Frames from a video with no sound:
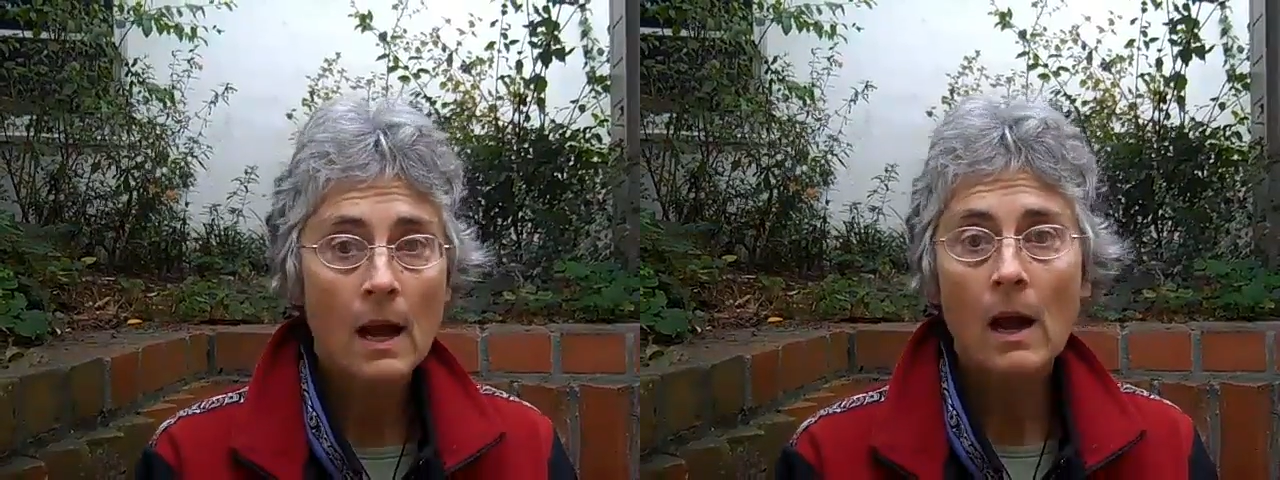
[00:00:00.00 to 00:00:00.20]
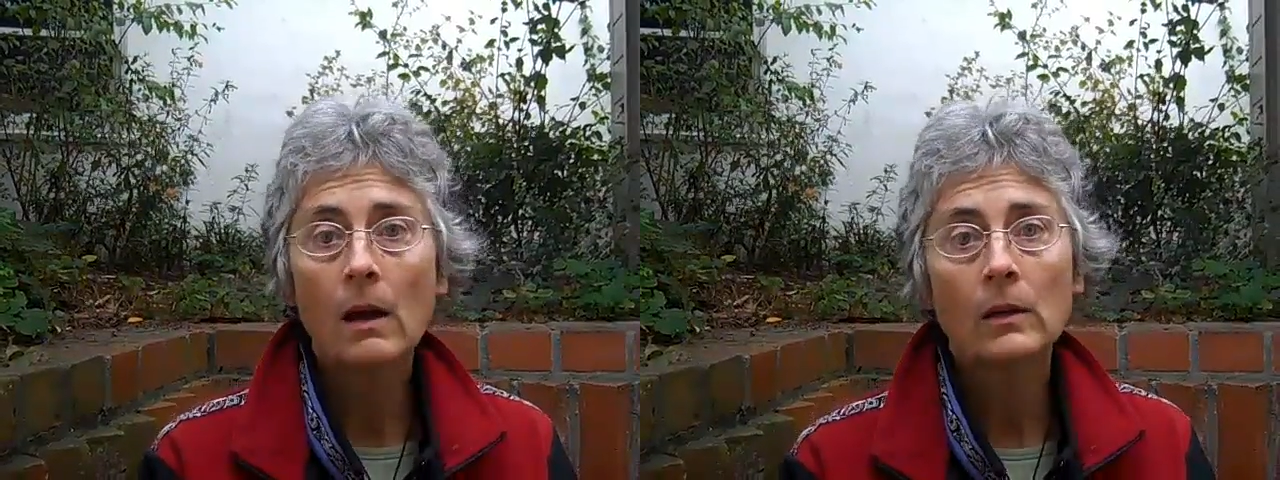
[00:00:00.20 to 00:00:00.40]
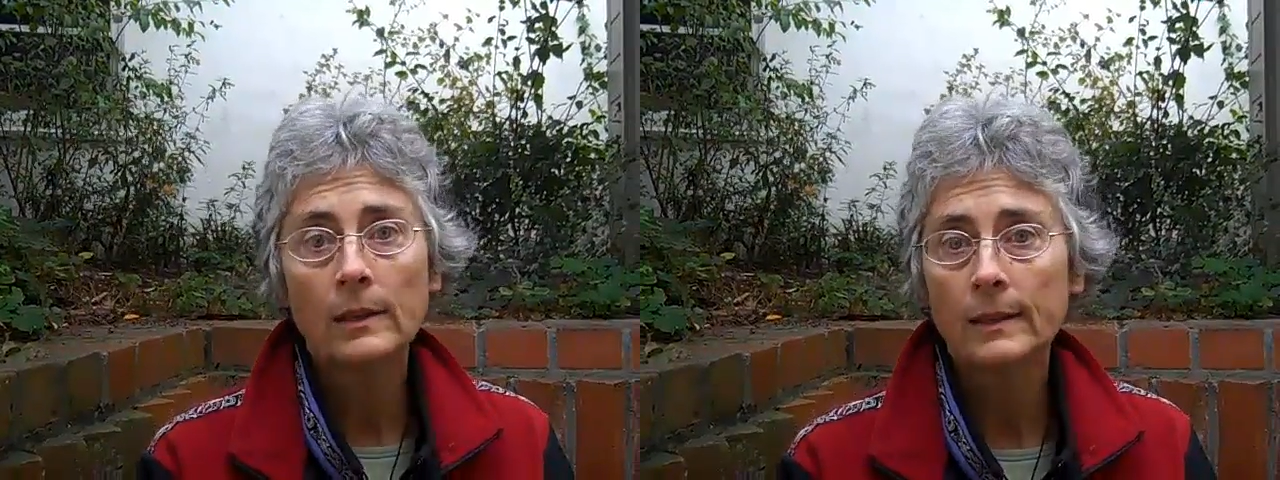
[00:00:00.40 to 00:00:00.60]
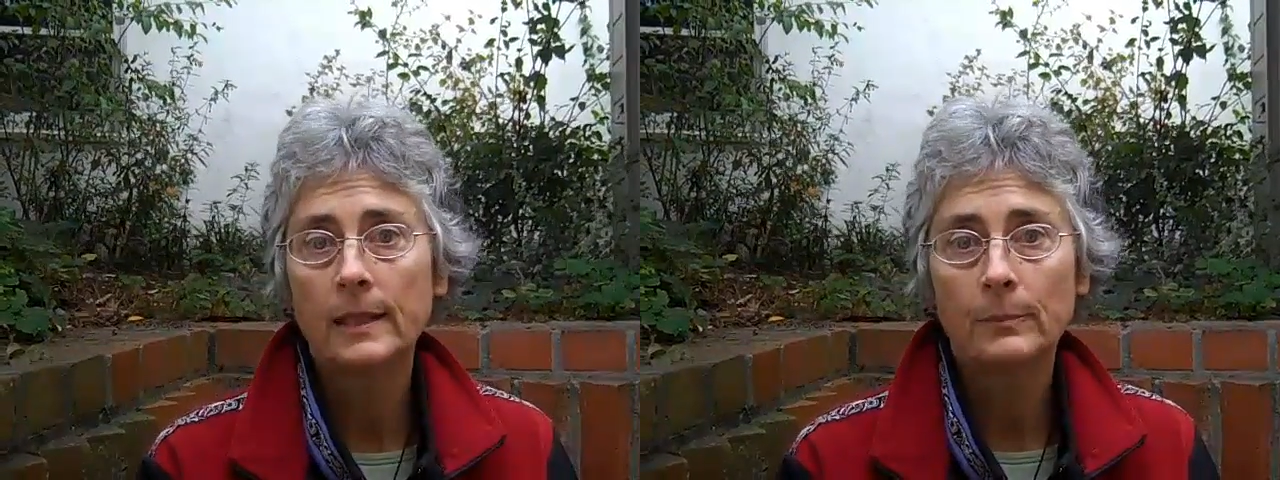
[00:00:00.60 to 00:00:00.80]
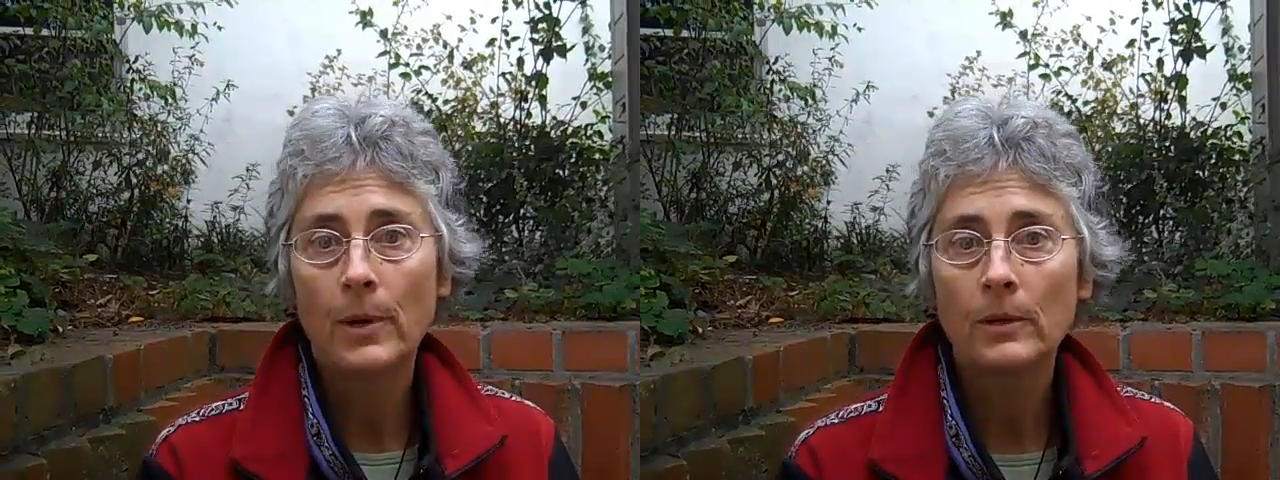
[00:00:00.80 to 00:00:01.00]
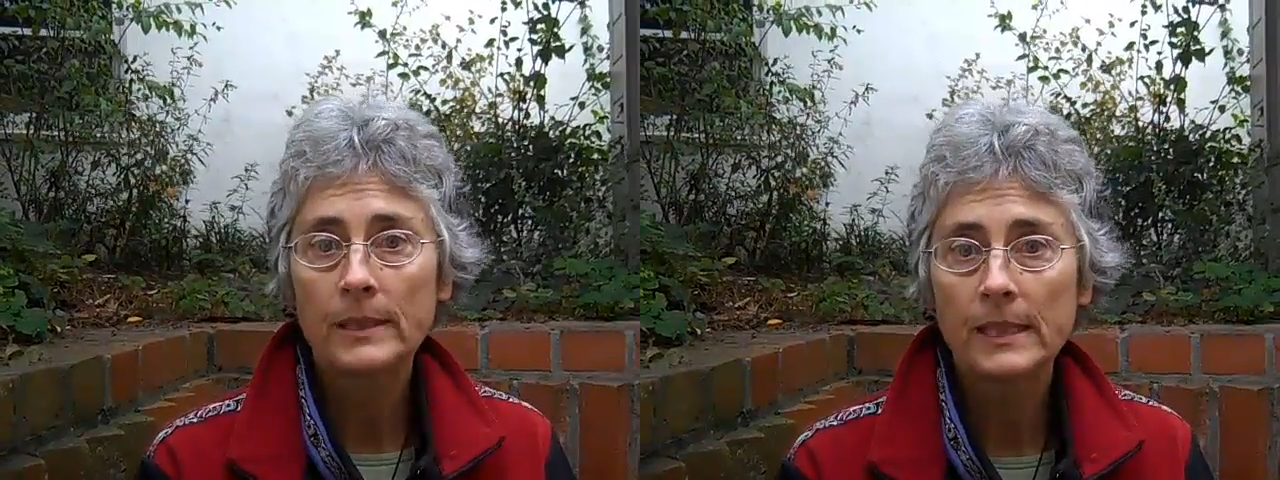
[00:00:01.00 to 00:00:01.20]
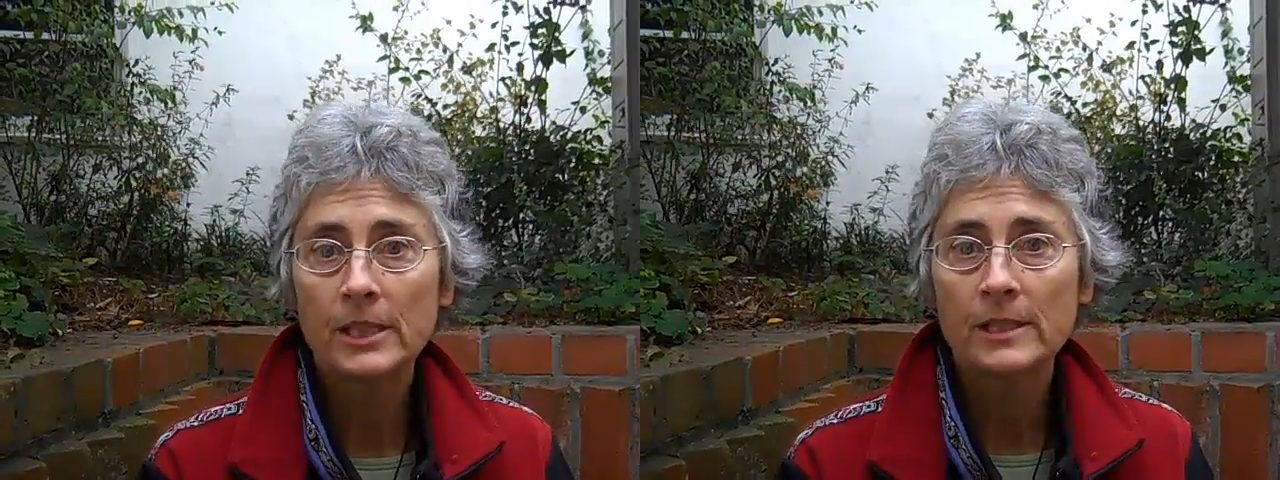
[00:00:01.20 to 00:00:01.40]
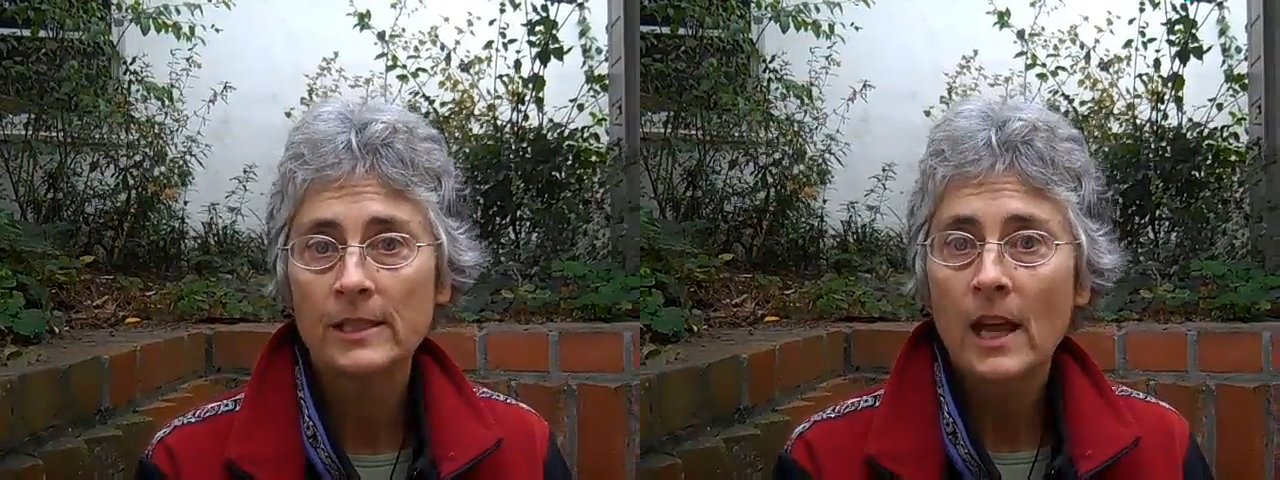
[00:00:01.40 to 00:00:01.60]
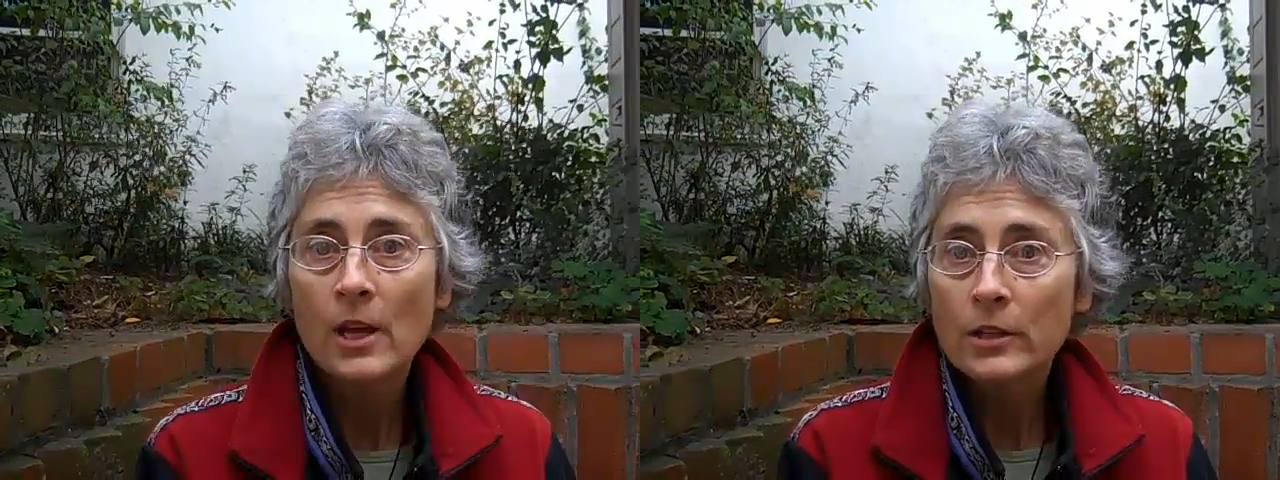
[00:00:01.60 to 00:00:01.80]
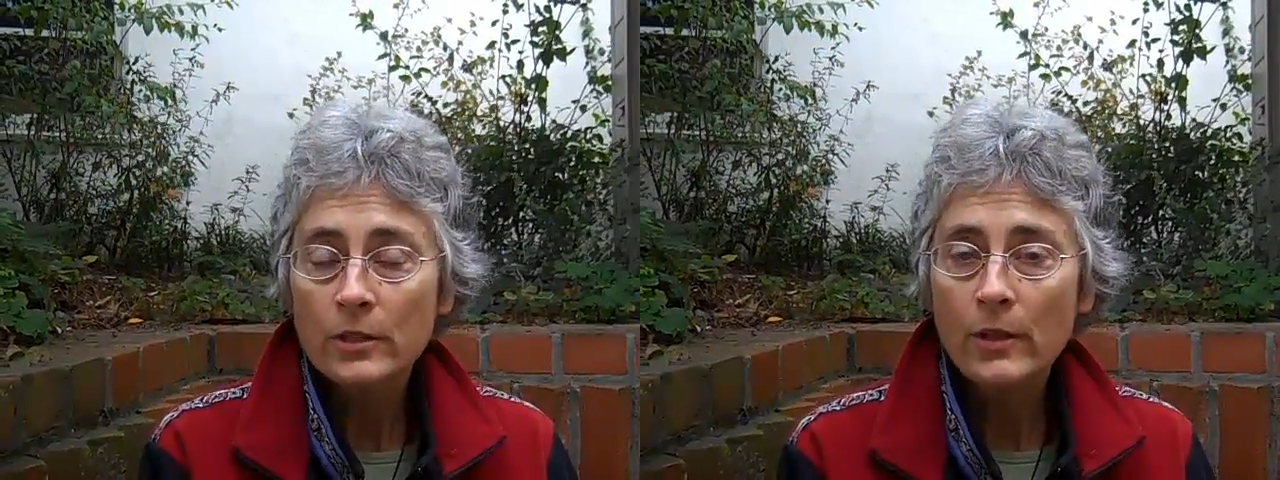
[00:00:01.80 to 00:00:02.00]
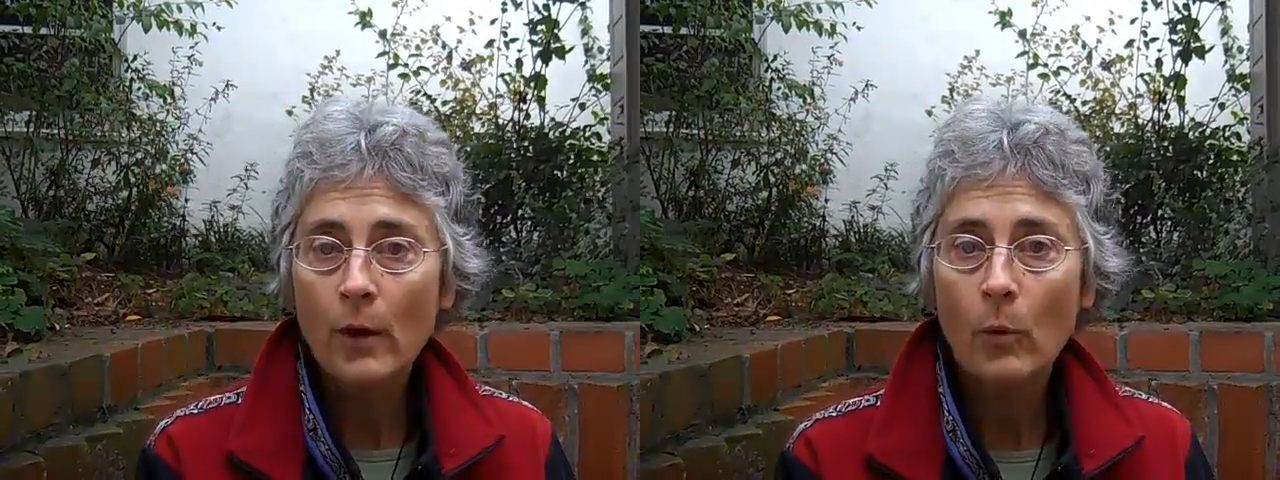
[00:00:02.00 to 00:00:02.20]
our elected politicians, do their